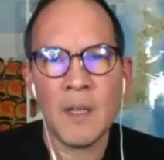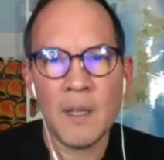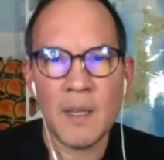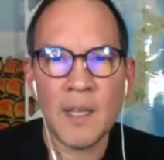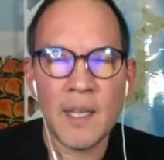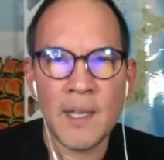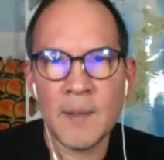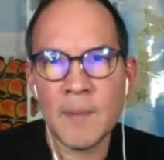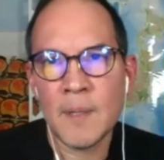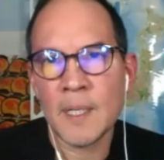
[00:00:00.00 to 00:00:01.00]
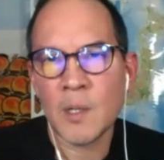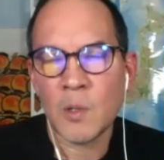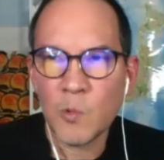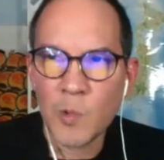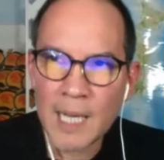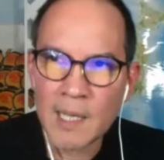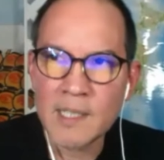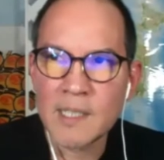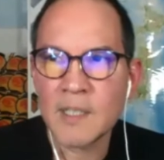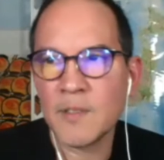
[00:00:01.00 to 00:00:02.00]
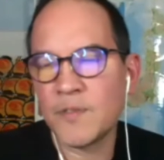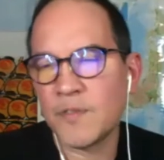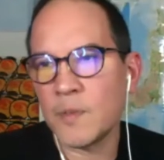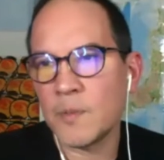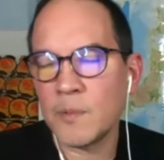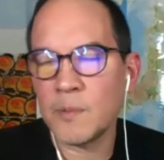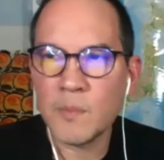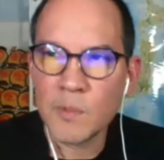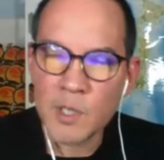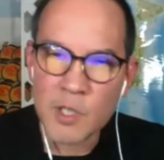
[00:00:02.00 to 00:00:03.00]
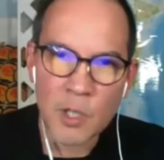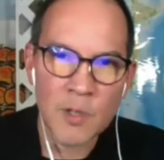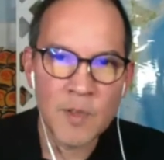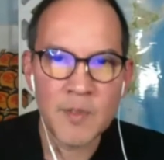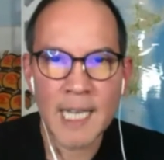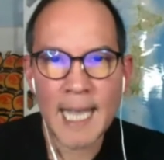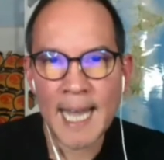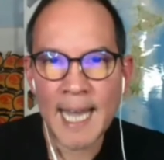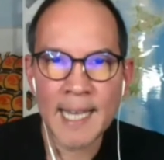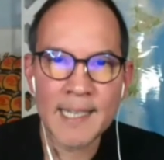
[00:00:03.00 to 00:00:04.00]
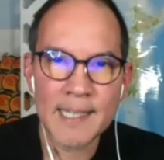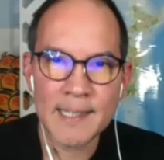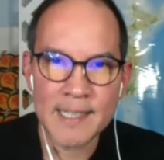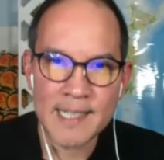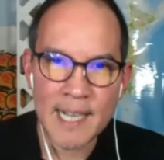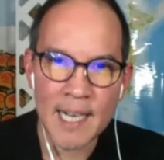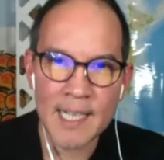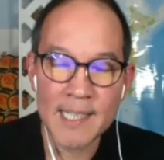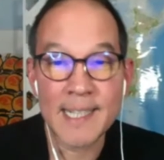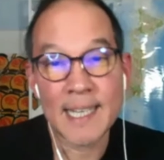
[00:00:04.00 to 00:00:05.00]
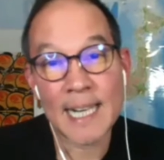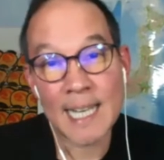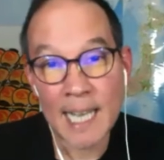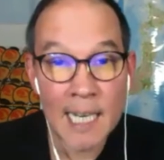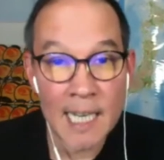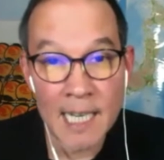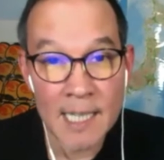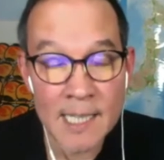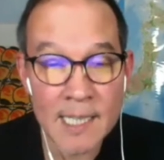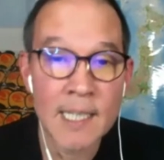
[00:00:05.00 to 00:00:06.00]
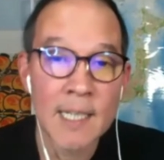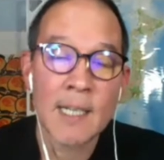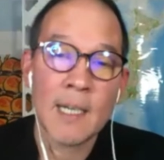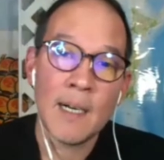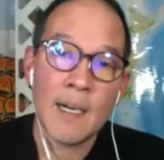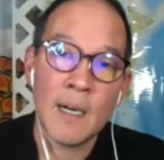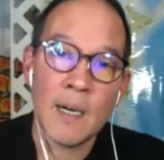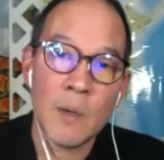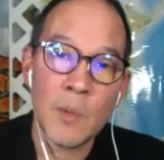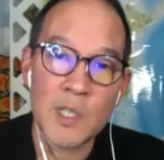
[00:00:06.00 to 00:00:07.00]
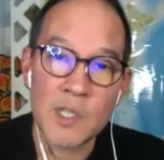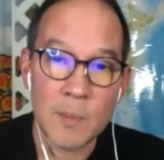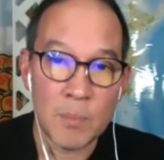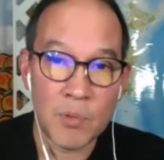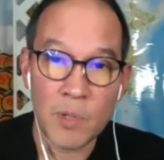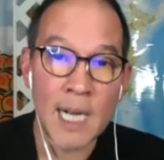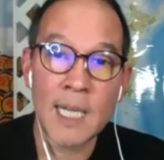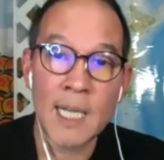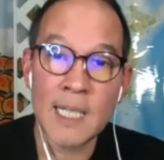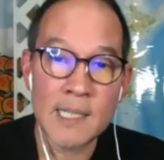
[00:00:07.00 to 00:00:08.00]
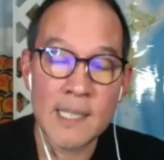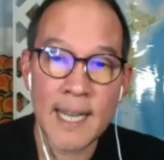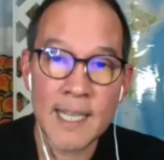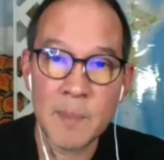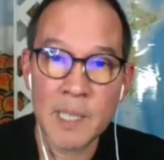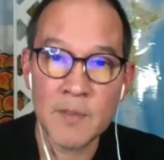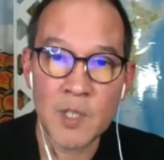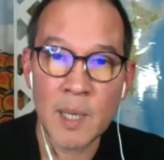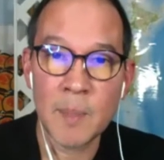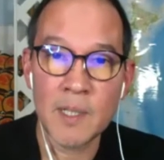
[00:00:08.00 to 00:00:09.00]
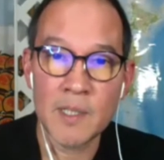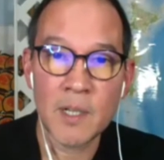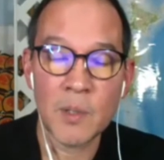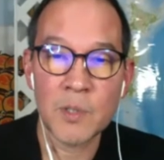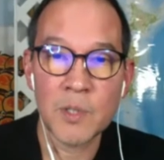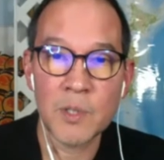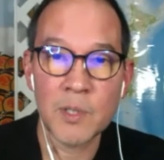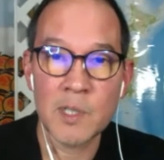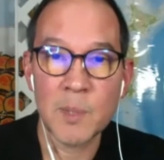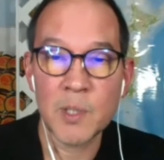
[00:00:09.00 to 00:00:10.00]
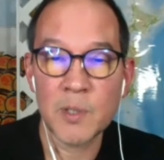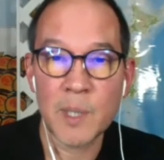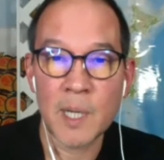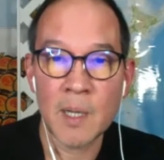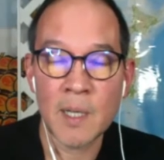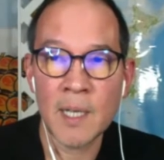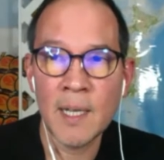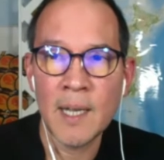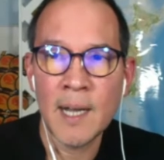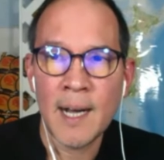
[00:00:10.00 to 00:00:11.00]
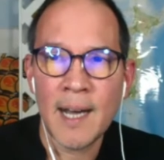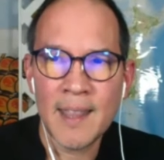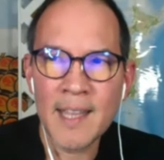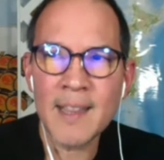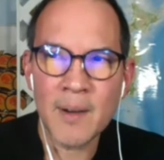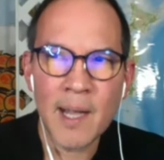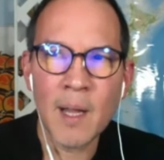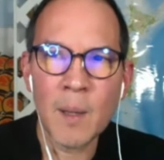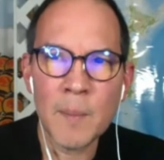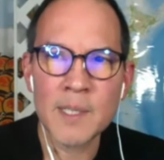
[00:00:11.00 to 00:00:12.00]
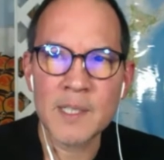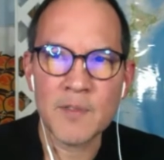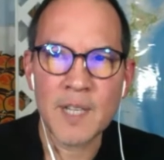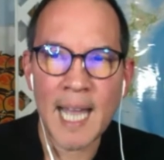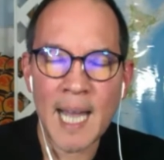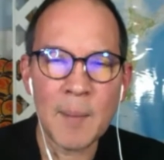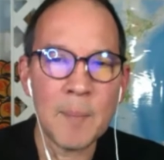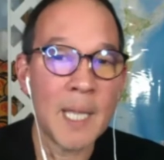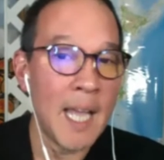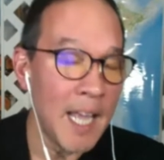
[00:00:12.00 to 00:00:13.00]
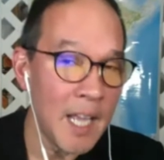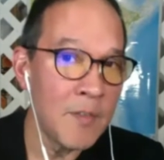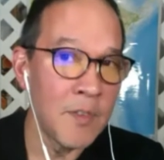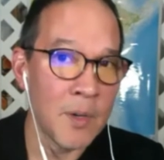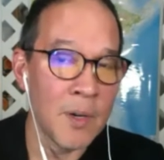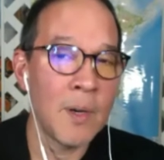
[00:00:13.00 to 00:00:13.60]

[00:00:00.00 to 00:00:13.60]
the relative reserve of a cat and silence and cleanliness, which is a prized aspect of Japanese culture and spirituality. I think there are elements of cat behavior